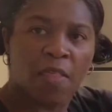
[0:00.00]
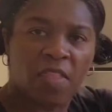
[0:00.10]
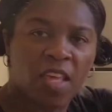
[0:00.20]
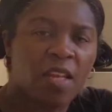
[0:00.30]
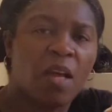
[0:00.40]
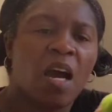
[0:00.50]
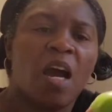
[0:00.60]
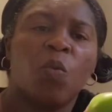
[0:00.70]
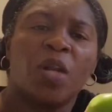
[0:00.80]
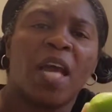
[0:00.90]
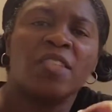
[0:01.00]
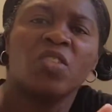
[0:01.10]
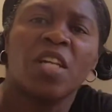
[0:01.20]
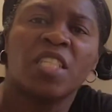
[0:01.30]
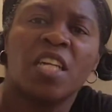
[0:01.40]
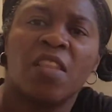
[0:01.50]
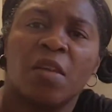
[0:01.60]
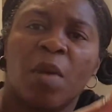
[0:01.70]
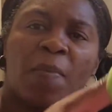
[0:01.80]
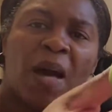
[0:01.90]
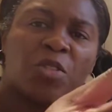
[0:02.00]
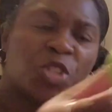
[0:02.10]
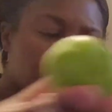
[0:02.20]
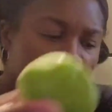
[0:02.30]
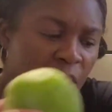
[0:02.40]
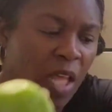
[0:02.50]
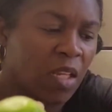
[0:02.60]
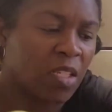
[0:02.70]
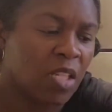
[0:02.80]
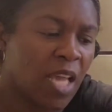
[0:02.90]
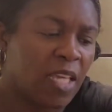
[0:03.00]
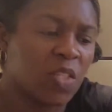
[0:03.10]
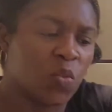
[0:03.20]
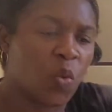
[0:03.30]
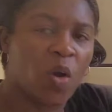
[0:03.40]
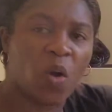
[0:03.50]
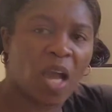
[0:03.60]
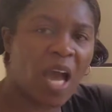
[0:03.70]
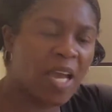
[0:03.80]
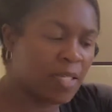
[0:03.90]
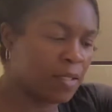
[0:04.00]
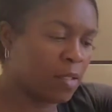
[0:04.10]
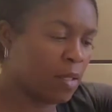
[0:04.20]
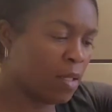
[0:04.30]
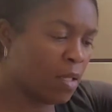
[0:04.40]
and then when I start to cut them up, I'll show you what that looks like as well, guys.